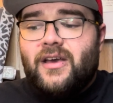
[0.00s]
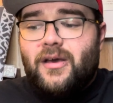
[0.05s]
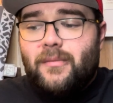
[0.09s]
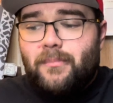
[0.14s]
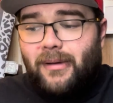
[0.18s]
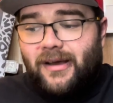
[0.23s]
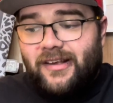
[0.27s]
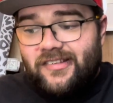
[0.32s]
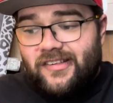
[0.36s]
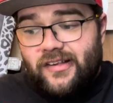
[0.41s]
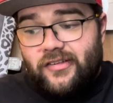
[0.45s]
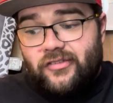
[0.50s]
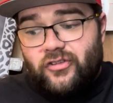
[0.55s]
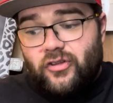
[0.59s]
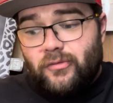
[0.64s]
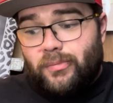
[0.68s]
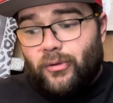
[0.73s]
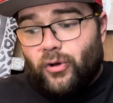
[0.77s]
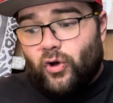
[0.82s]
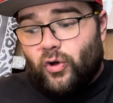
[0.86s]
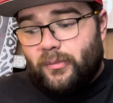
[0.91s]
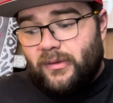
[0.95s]
My sister
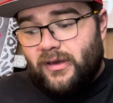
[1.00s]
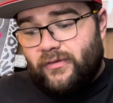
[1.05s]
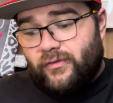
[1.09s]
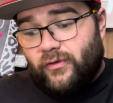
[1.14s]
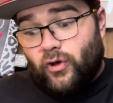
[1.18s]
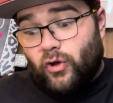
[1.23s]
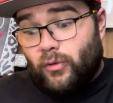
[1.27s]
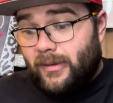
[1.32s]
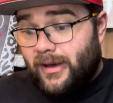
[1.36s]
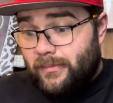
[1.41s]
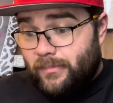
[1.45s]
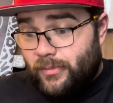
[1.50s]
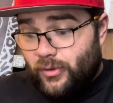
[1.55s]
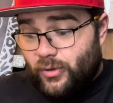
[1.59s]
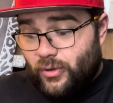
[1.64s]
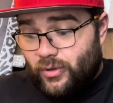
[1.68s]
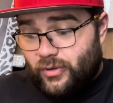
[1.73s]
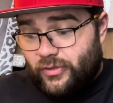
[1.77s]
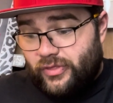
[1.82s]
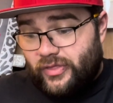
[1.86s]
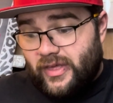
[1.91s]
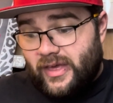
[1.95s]
bought me for my
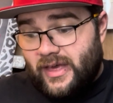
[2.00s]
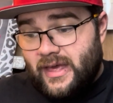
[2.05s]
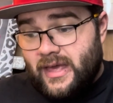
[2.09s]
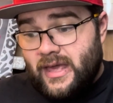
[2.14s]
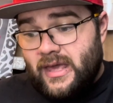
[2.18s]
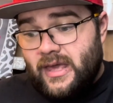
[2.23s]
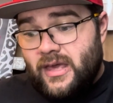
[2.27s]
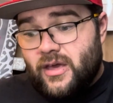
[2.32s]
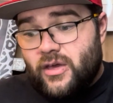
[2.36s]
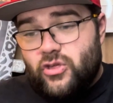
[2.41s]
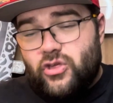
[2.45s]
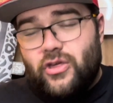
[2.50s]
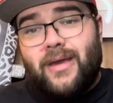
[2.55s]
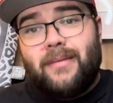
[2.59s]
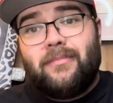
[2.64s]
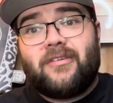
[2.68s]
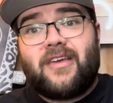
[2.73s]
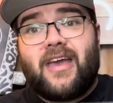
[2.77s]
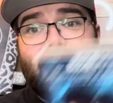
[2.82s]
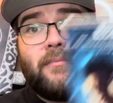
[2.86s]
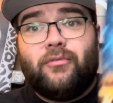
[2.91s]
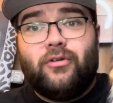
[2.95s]
birthday James
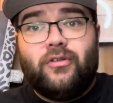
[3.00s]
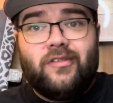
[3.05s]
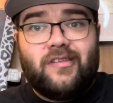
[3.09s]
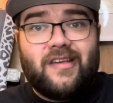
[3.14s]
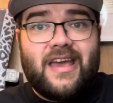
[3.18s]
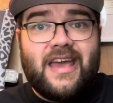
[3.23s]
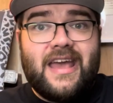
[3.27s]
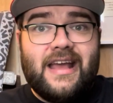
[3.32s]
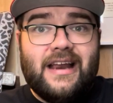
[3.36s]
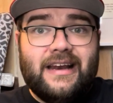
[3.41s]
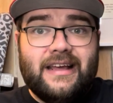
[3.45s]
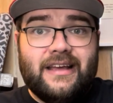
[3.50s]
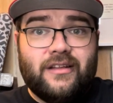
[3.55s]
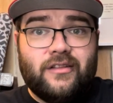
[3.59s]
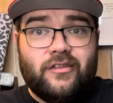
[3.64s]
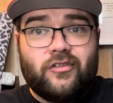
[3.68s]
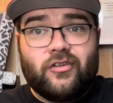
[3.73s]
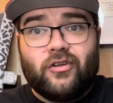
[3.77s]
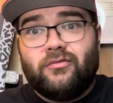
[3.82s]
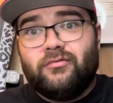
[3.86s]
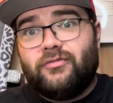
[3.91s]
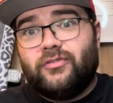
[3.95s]
Cameron's Aliens
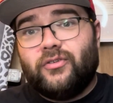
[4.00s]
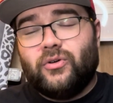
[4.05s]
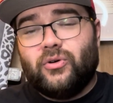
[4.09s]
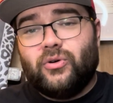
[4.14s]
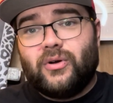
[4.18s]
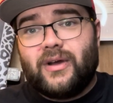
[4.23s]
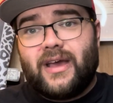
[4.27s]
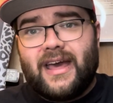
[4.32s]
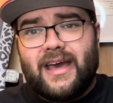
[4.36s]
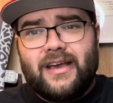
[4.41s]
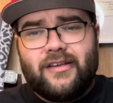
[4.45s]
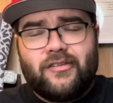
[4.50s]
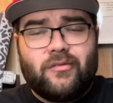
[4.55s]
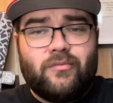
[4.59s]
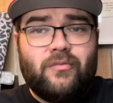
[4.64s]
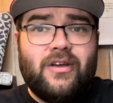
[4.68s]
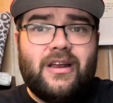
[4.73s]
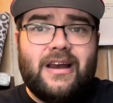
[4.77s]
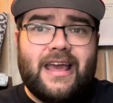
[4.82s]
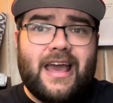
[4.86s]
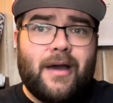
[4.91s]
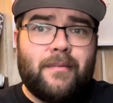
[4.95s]
on 4K, so I'm
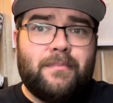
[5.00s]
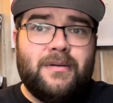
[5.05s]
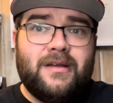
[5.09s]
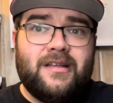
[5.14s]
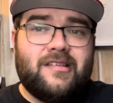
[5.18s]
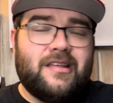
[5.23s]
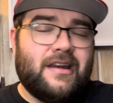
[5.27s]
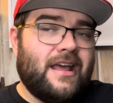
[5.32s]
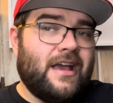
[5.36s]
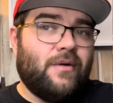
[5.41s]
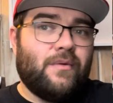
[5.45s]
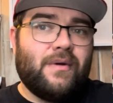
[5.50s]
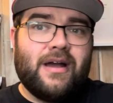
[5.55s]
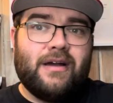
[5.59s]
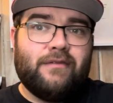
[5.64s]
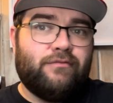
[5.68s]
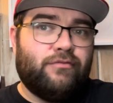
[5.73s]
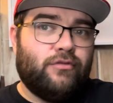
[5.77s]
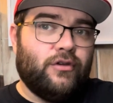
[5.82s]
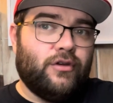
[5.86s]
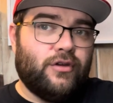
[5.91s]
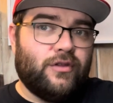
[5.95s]
really happy to now have
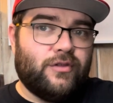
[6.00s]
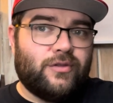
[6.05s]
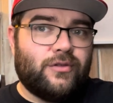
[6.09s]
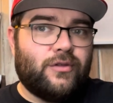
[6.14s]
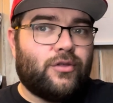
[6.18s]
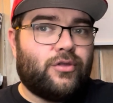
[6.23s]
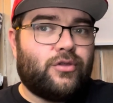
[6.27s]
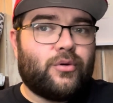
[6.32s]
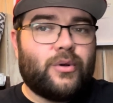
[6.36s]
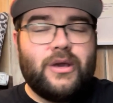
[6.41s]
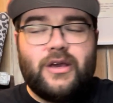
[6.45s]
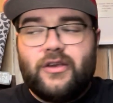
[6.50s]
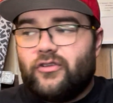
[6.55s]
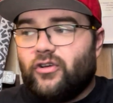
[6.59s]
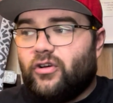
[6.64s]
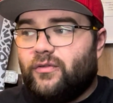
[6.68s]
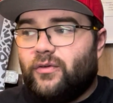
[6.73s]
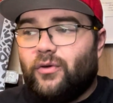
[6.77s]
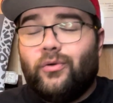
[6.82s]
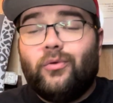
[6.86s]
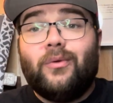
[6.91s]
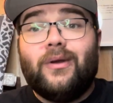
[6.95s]
the 3 sort
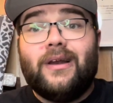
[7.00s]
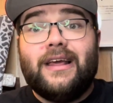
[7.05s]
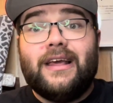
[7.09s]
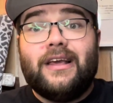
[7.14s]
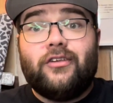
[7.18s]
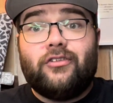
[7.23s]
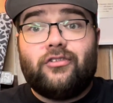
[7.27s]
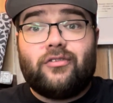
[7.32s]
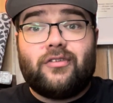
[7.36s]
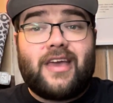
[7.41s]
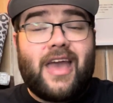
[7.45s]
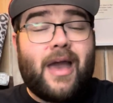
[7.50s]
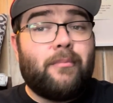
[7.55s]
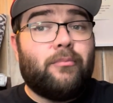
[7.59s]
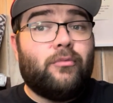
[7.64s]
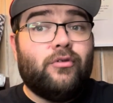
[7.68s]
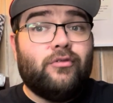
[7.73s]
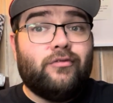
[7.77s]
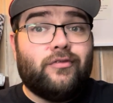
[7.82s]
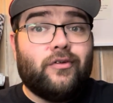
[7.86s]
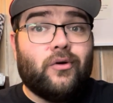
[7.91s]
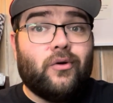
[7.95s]
of unreleased
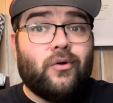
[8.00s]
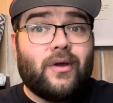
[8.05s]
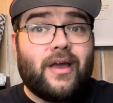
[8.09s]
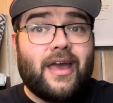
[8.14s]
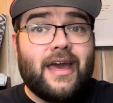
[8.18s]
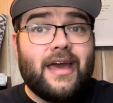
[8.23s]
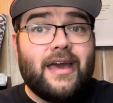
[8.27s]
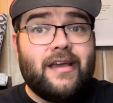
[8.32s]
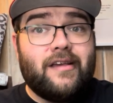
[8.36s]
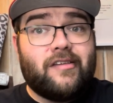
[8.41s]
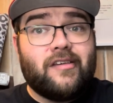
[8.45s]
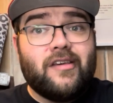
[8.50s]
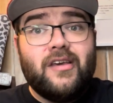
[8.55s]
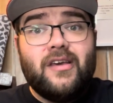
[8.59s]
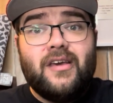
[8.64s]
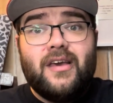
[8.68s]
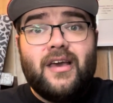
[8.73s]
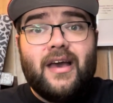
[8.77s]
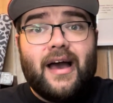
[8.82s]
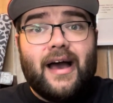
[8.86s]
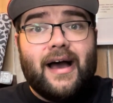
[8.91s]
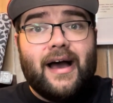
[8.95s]
Cameron 4Ks
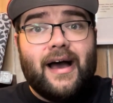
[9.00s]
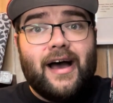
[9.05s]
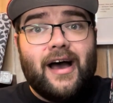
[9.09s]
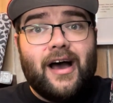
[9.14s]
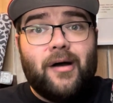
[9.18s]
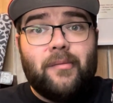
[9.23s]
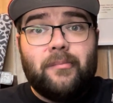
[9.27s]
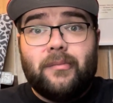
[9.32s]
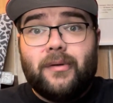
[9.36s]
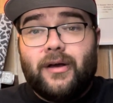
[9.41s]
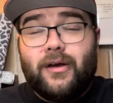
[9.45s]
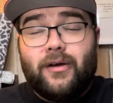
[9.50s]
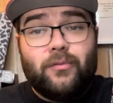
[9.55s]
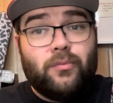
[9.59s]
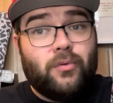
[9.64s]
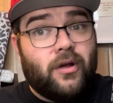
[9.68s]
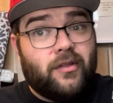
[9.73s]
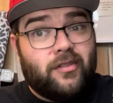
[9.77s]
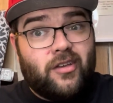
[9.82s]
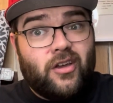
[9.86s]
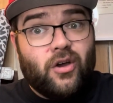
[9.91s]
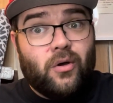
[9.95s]

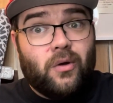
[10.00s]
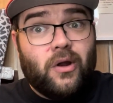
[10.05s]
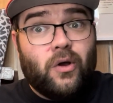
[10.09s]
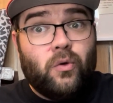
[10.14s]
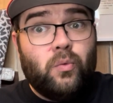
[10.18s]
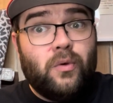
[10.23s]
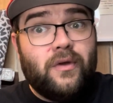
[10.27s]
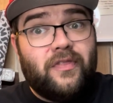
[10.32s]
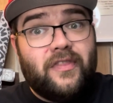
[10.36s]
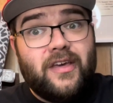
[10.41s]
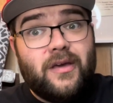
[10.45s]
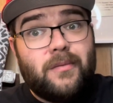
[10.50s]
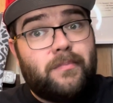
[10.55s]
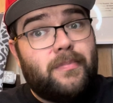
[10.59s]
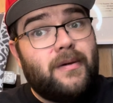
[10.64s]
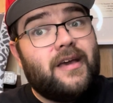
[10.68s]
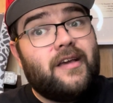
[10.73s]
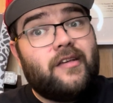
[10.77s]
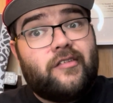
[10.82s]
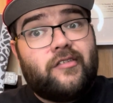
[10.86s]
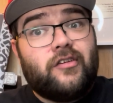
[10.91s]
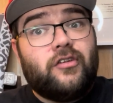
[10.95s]
to go along with The
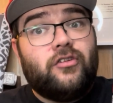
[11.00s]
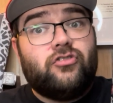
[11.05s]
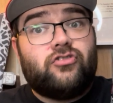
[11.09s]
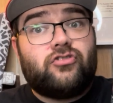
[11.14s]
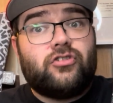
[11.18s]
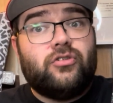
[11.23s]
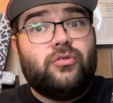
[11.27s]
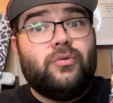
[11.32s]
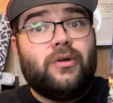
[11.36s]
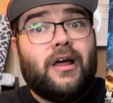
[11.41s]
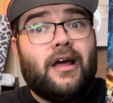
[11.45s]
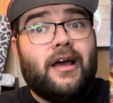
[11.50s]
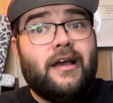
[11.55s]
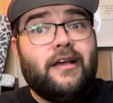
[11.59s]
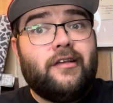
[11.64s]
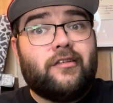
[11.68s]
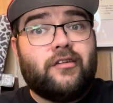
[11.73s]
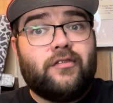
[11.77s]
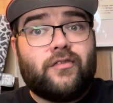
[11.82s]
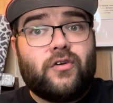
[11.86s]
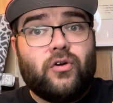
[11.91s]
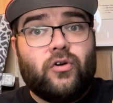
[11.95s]
Abyss and True Lies.
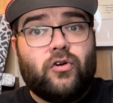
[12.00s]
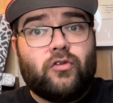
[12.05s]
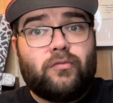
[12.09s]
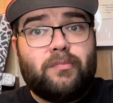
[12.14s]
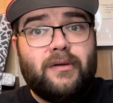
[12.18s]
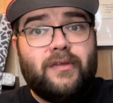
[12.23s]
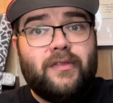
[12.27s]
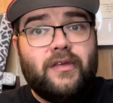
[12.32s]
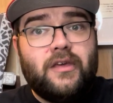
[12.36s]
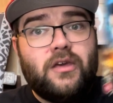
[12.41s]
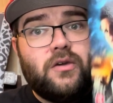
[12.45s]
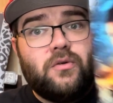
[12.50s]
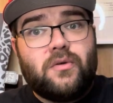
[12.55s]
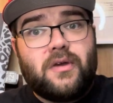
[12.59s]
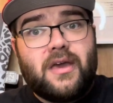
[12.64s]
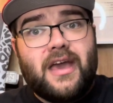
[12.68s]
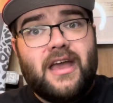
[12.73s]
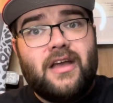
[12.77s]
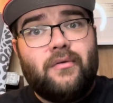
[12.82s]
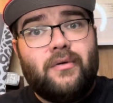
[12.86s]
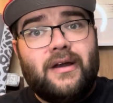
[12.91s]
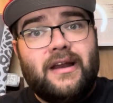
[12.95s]
And of course, being the
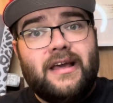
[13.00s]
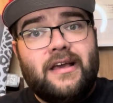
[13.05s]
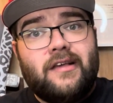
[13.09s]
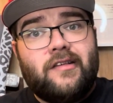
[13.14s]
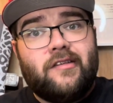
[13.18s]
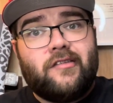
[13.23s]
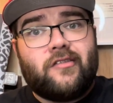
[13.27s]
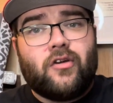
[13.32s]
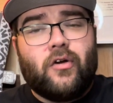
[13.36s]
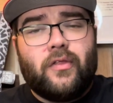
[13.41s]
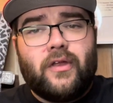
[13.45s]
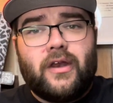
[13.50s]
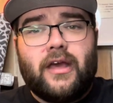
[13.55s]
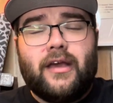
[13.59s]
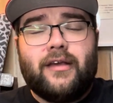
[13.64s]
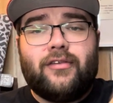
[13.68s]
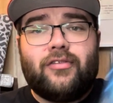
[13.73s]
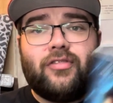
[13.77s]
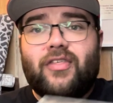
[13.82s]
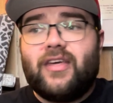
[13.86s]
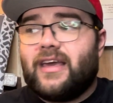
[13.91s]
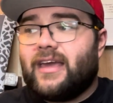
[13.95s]
UK release, it's got the nice
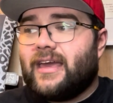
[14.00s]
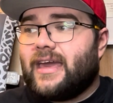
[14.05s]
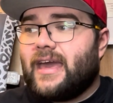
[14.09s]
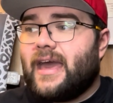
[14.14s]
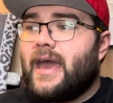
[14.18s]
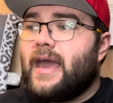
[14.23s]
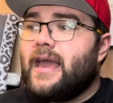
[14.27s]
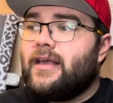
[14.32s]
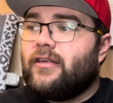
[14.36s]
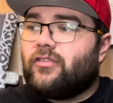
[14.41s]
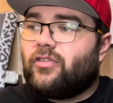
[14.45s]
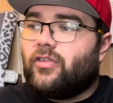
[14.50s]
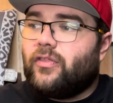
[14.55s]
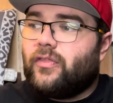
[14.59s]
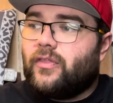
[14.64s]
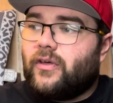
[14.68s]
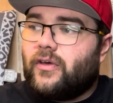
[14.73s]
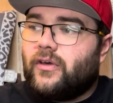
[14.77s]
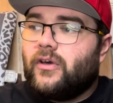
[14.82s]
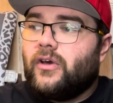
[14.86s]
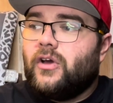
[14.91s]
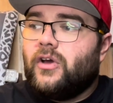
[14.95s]
thick case that
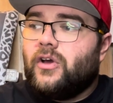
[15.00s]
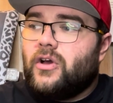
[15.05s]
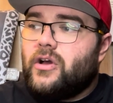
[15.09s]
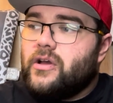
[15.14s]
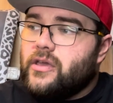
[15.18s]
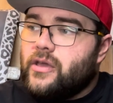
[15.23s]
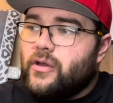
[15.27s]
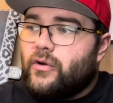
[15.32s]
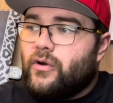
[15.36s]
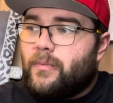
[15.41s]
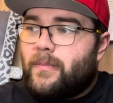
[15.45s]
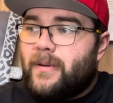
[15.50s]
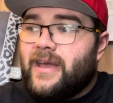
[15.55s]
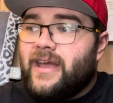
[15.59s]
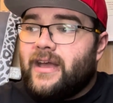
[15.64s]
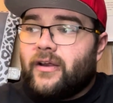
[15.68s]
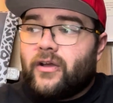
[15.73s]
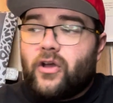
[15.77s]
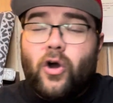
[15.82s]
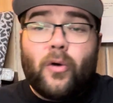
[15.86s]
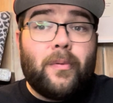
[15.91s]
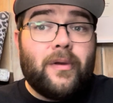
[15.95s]
the European
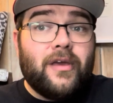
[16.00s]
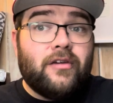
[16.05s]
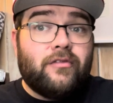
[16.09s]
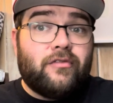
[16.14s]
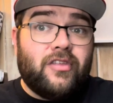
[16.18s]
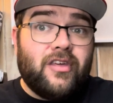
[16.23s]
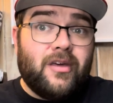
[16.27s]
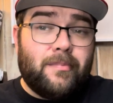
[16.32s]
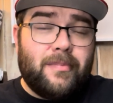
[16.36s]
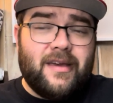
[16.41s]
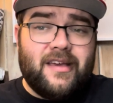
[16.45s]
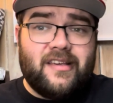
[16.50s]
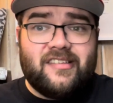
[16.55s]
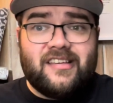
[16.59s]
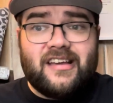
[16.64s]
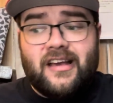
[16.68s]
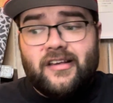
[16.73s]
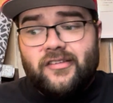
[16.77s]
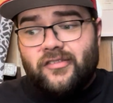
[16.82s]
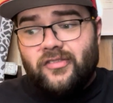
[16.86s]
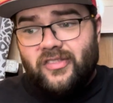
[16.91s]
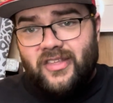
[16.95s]
copy of The Abyss
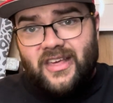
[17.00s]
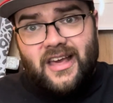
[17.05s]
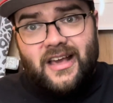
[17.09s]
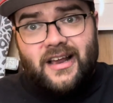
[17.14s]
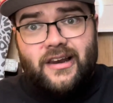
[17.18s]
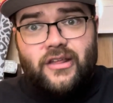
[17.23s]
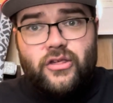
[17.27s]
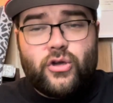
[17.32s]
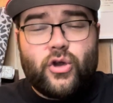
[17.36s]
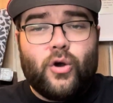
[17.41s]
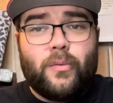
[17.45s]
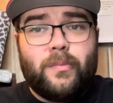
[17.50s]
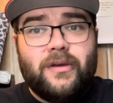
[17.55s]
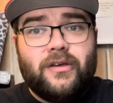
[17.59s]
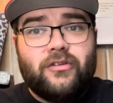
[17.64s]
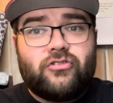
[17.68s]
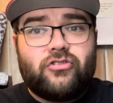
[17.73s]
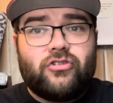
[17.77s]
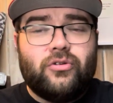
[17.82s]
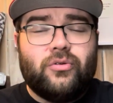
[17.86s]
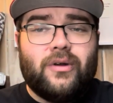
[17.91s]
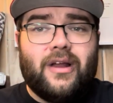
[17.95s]
has and the English copy of
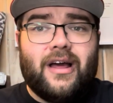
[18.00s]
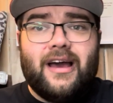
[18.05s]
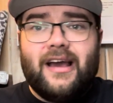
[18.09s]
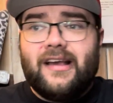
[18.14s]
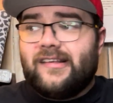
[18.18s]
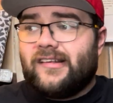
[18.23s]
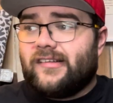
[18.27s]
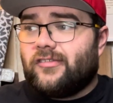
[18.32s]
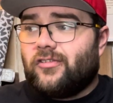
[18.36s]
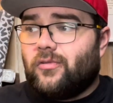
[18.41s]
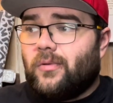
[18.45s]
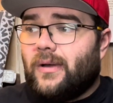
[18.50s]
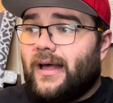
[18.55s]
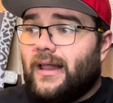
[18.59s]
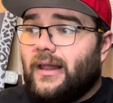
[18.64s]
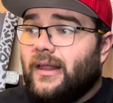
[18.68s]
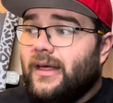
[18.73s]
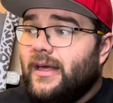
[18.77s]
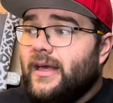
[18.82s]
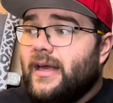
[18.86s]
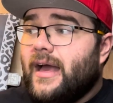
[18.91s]
True Lies has as well.